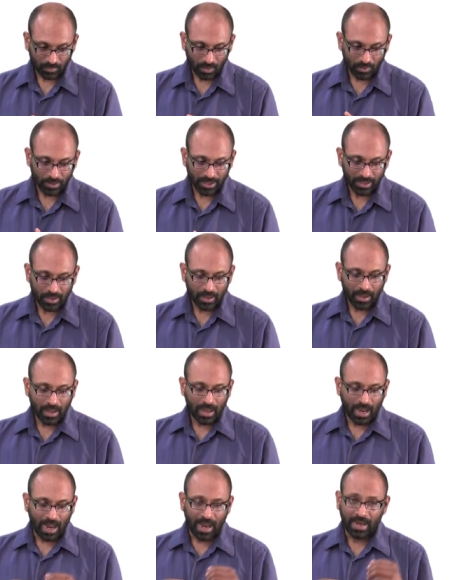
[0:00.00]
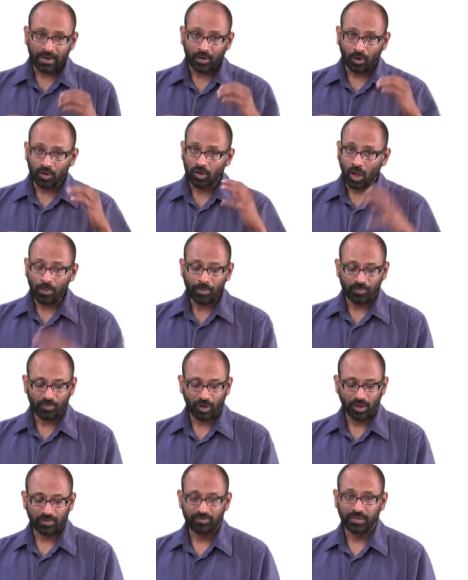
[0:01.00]
Right? And on top of
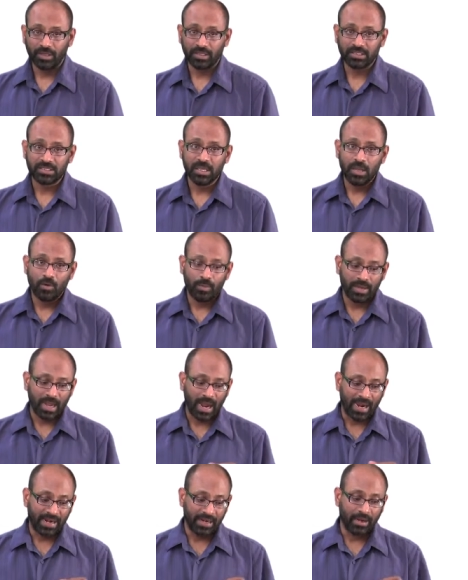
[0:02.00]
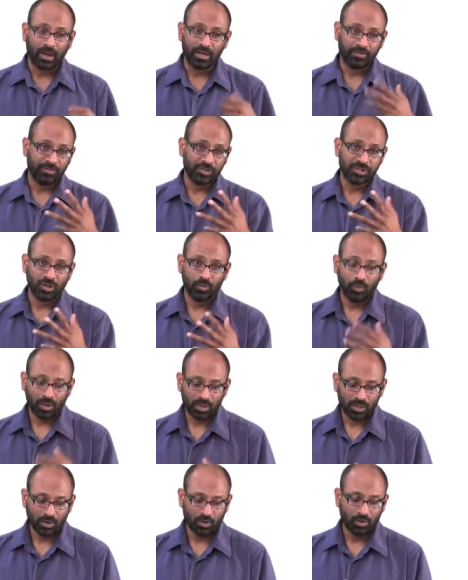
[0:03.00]
all of this, we added artificial
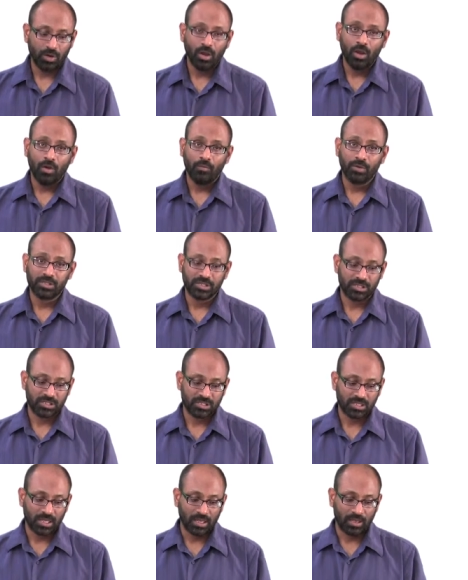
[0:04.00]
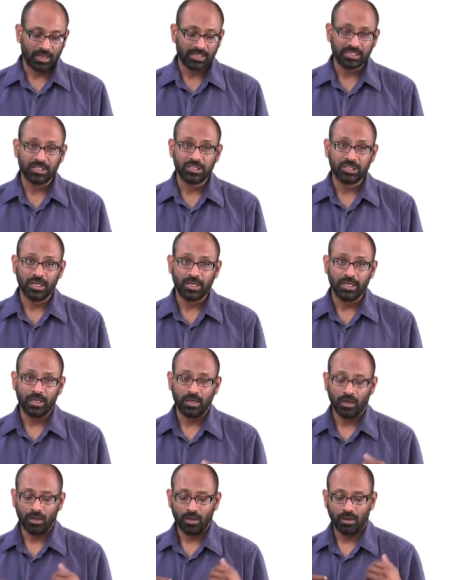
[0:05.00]
workload, which is uh,
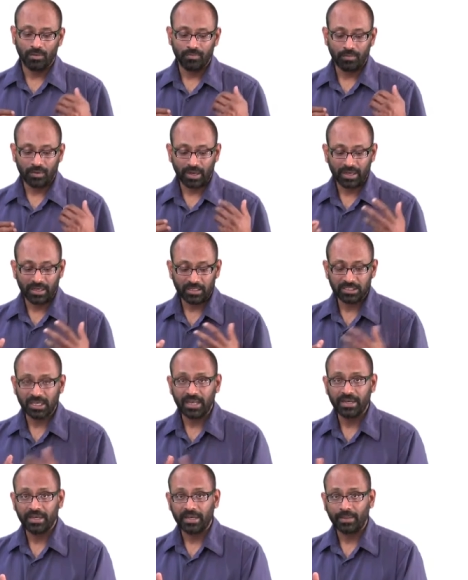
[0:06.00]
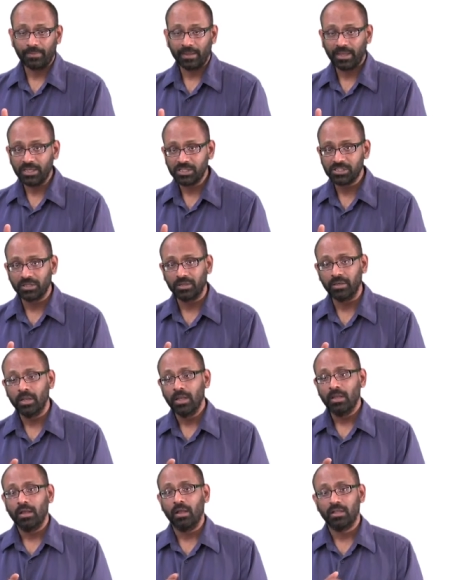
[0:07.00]
essentially uh, running a chariot application,
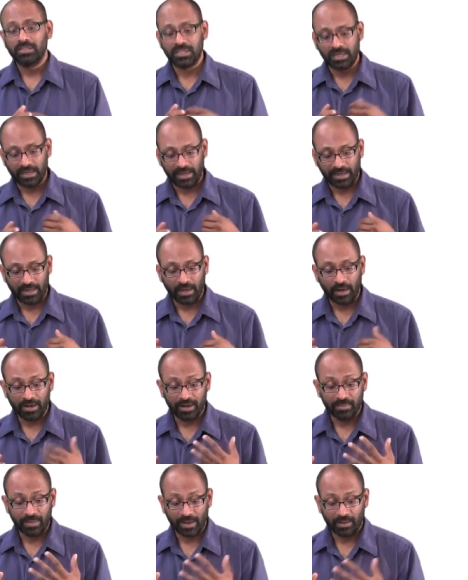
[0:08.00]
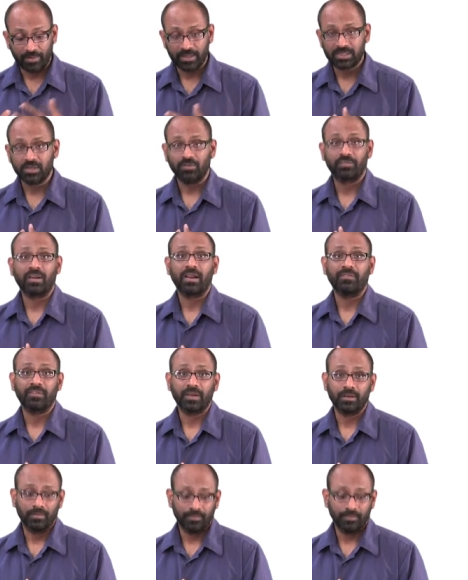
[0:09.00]
uh, generating 100 megabits of traffic,